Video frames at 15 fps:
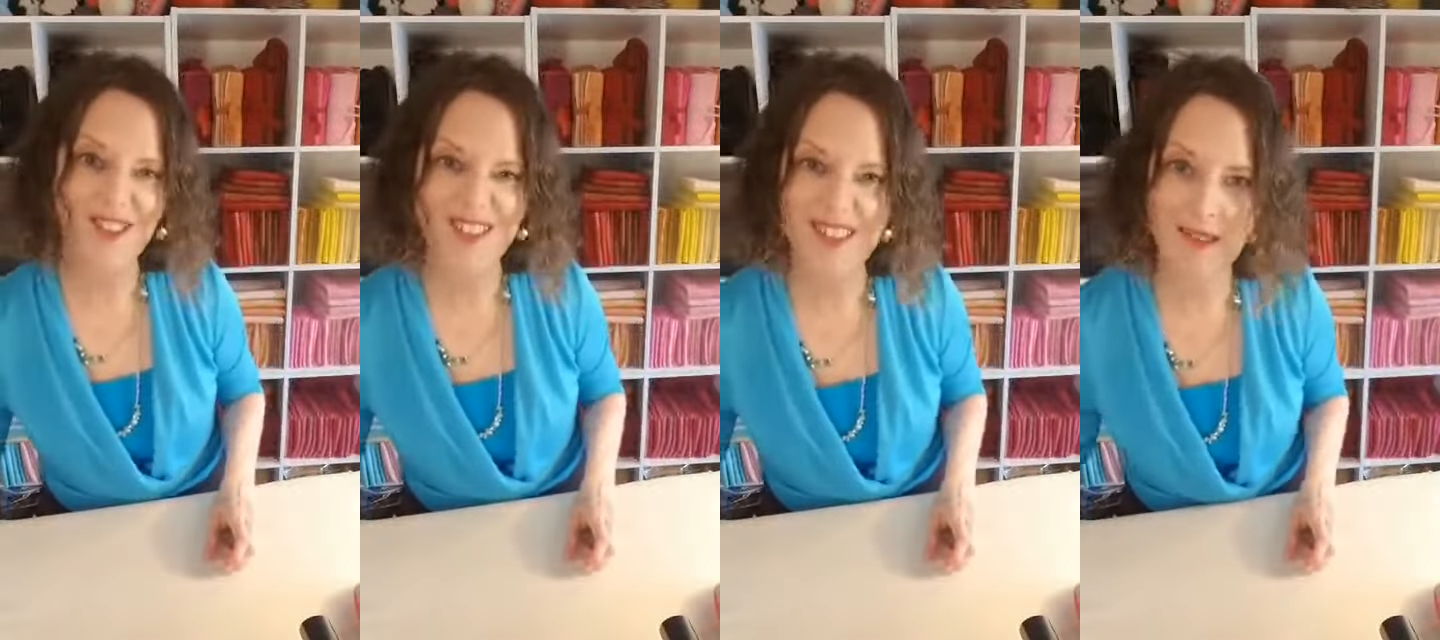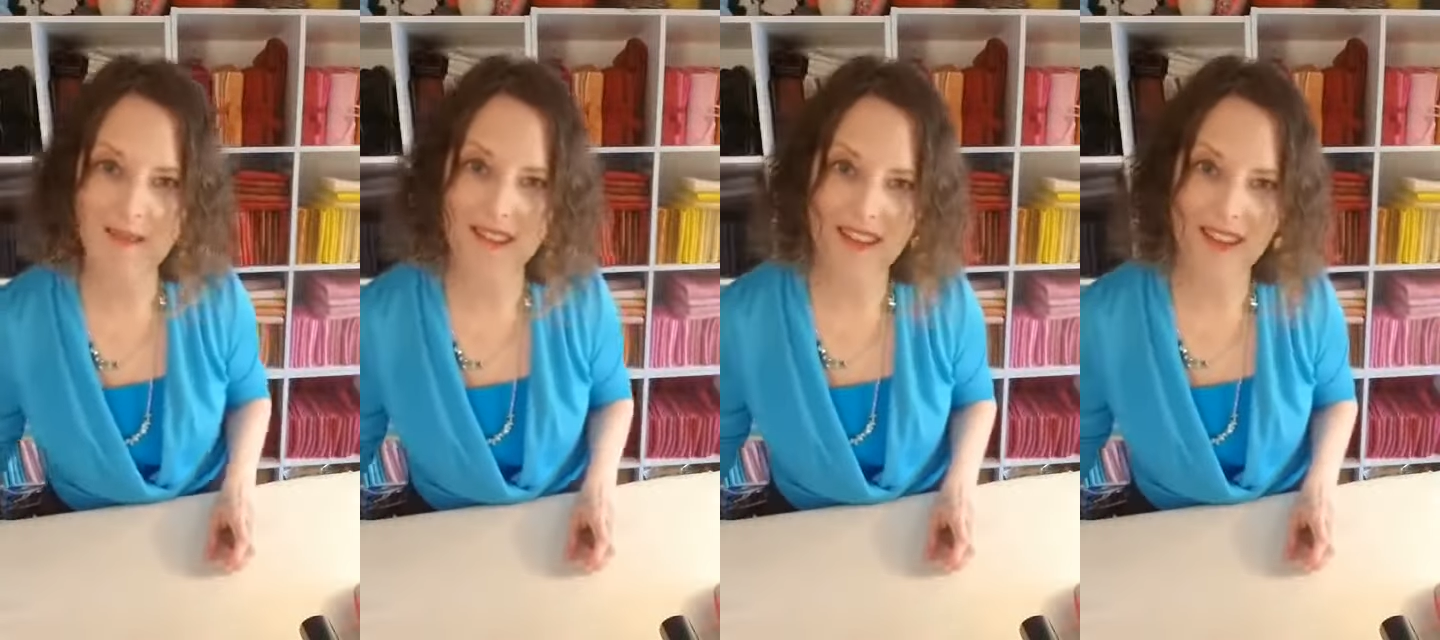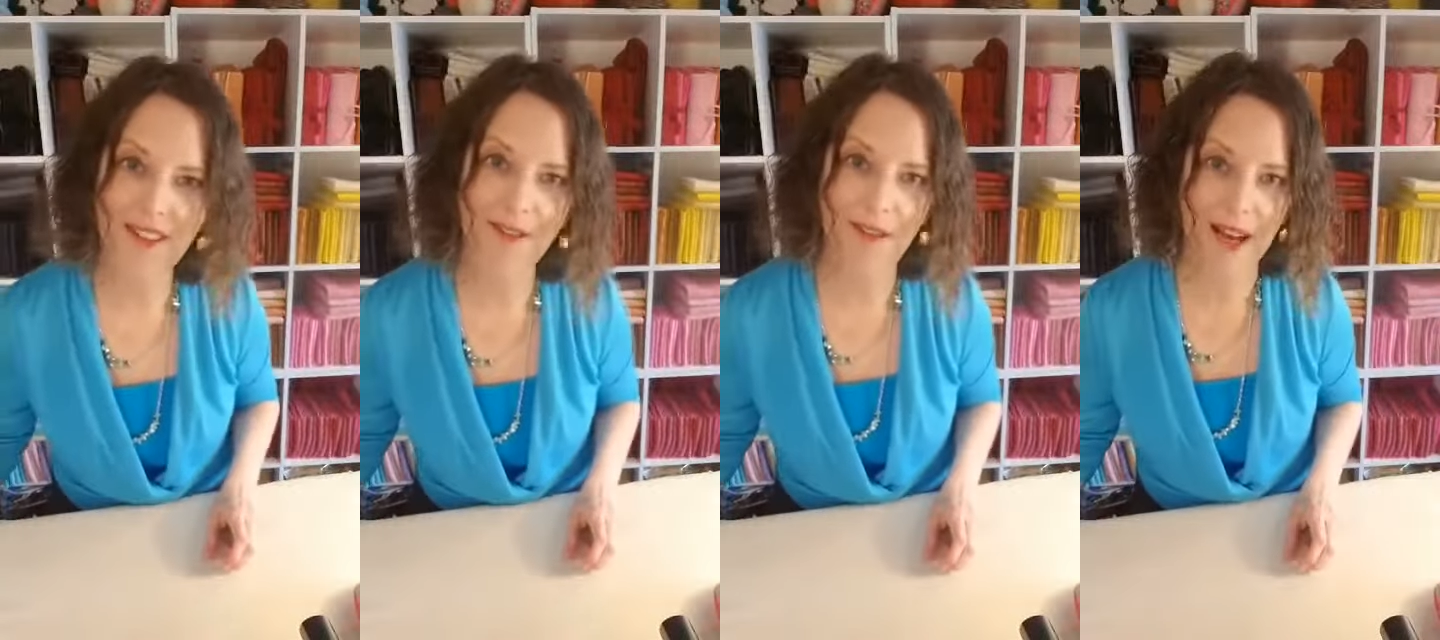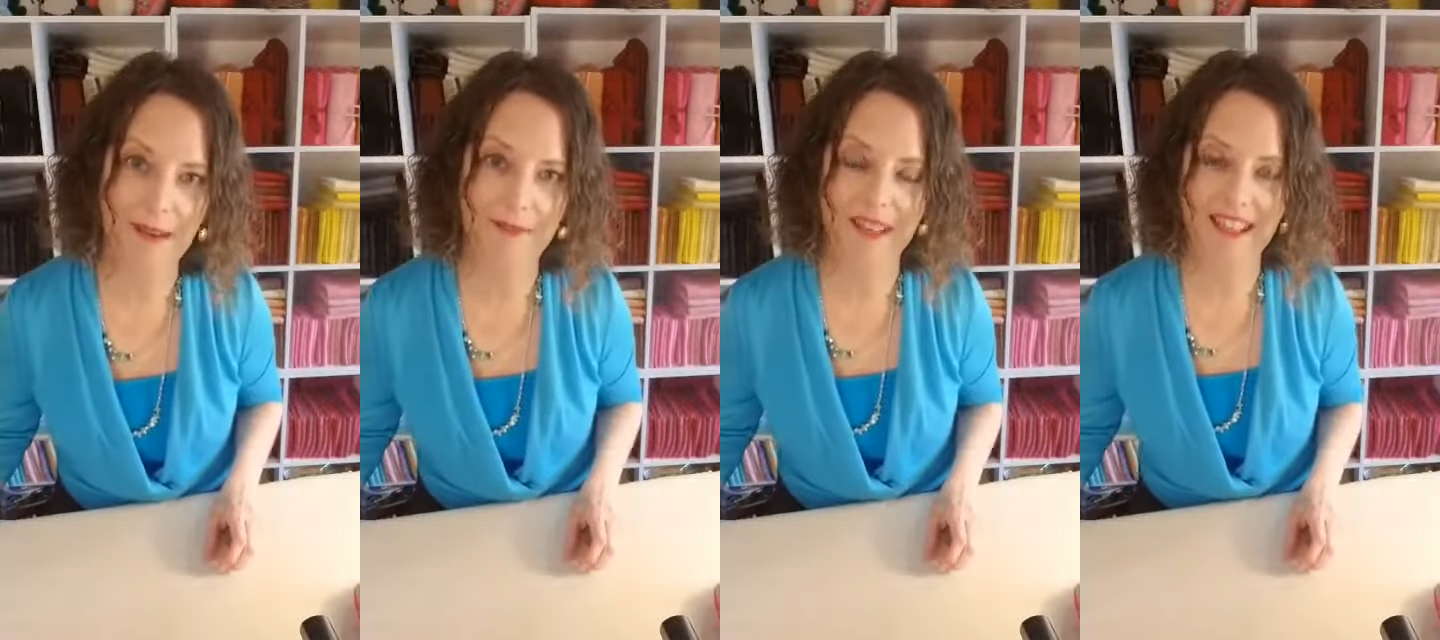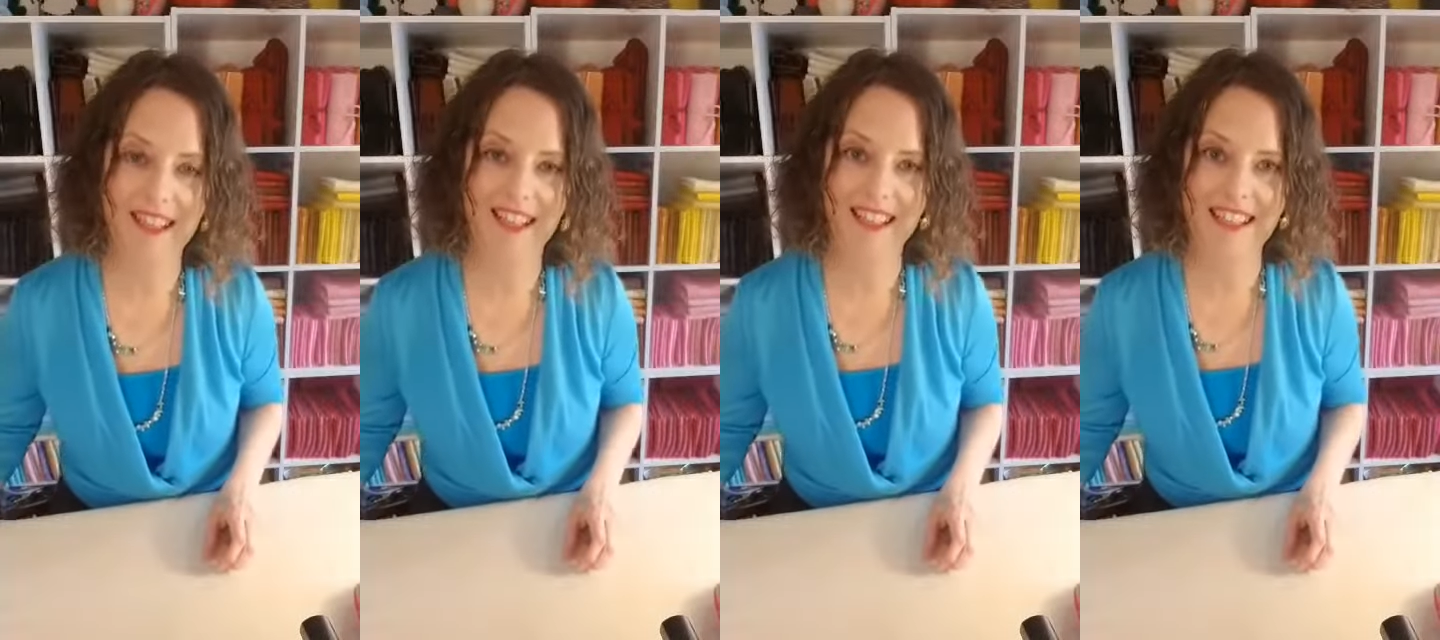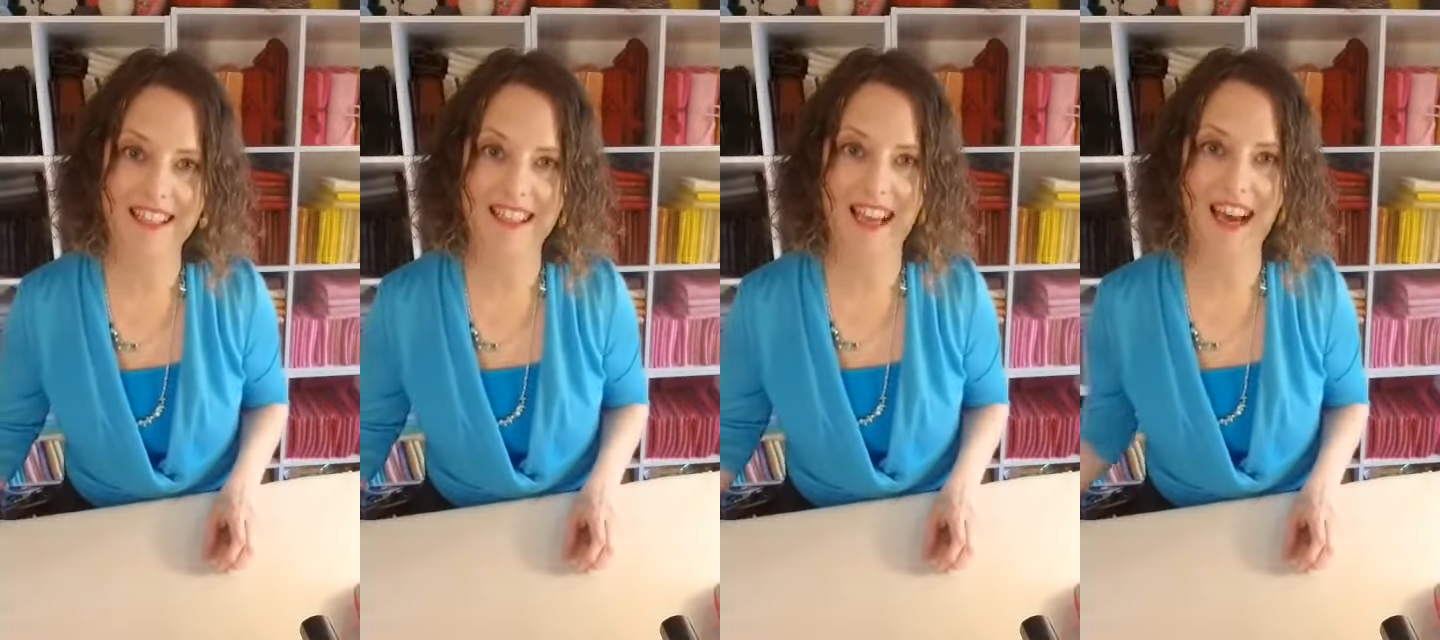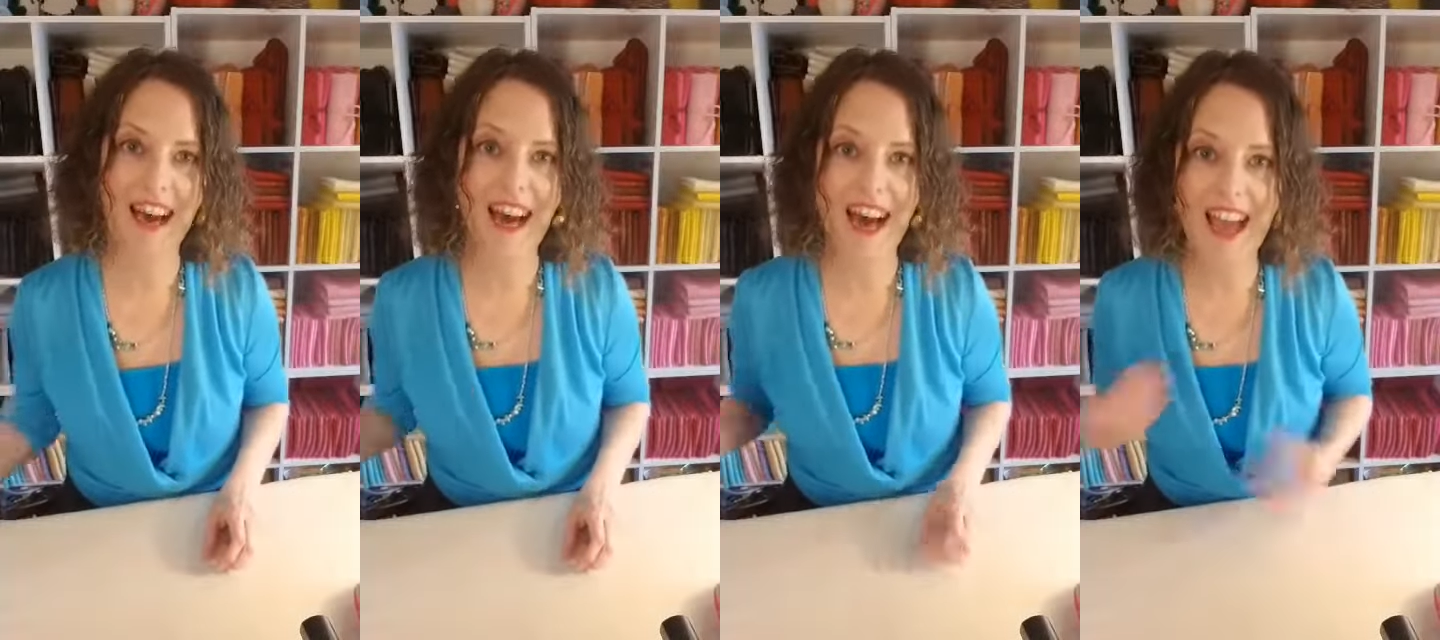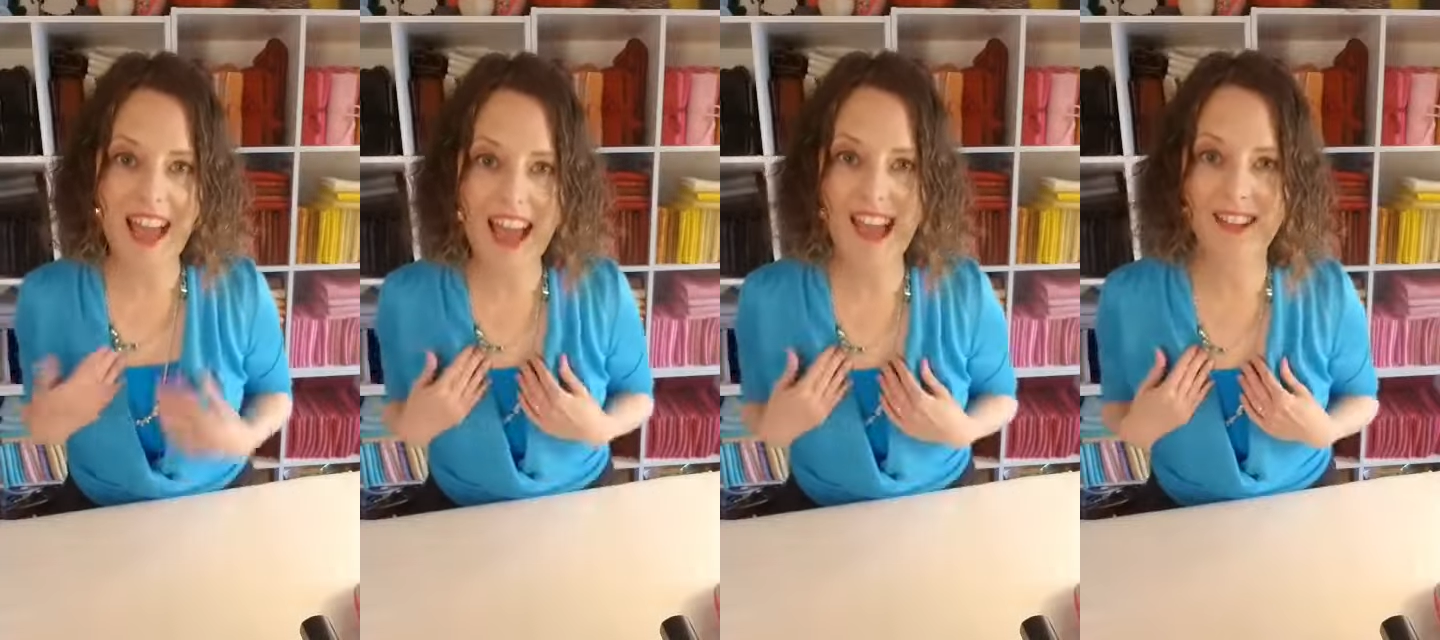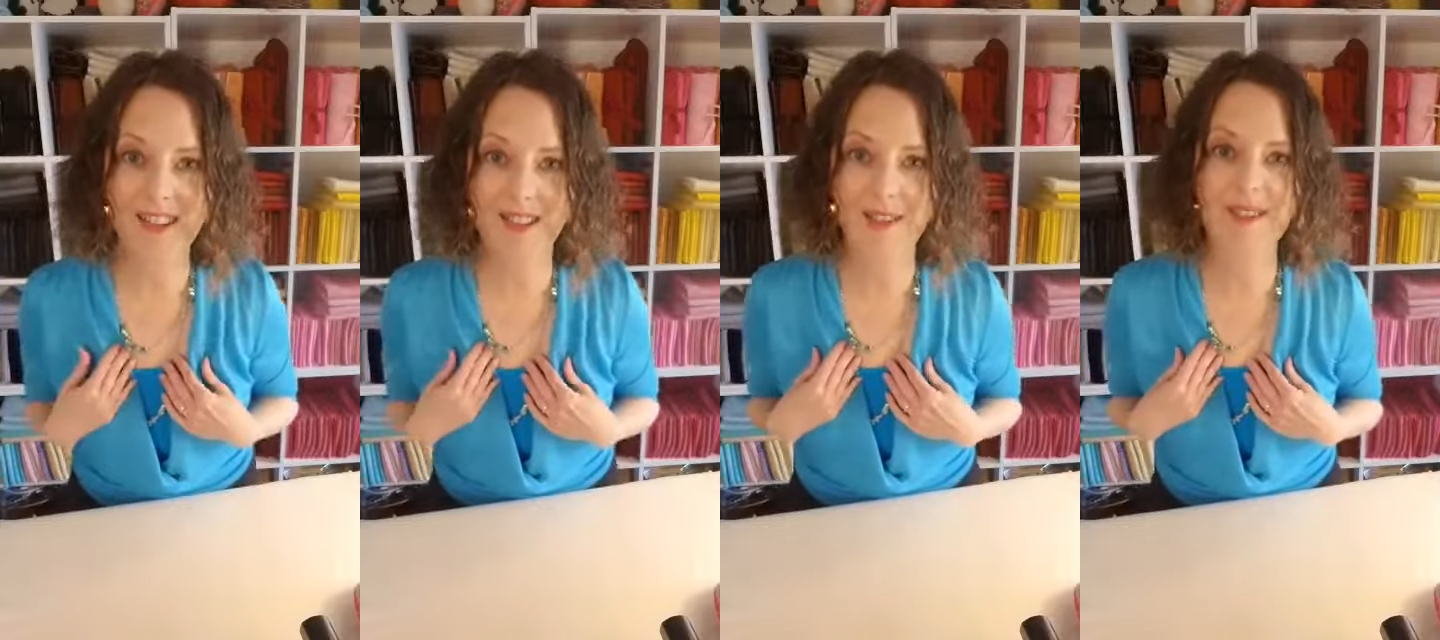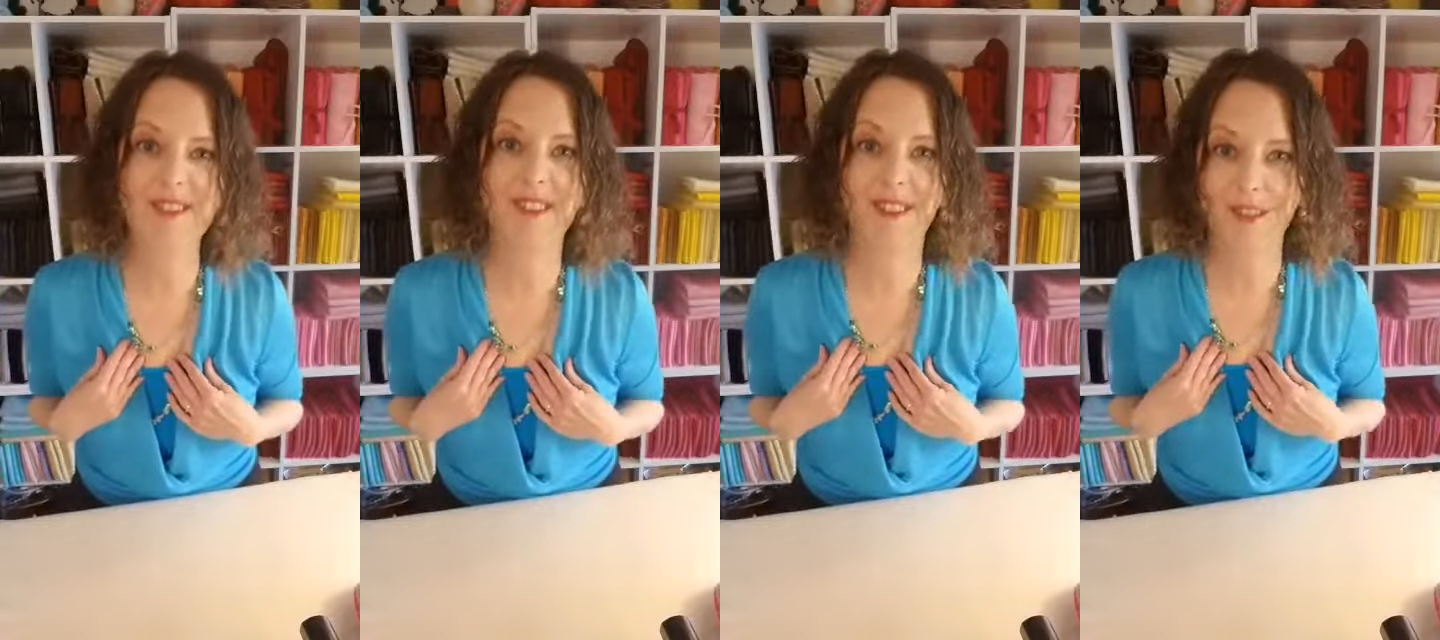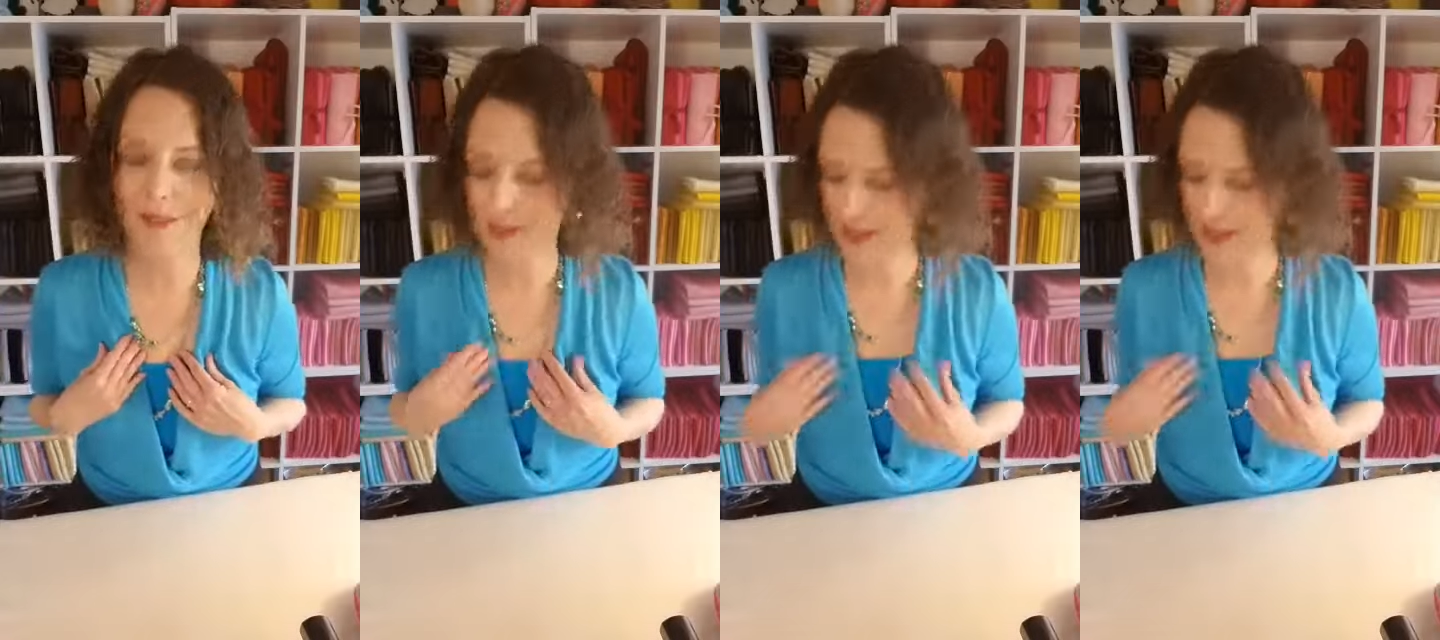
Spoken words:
you another way, because I had to use a glue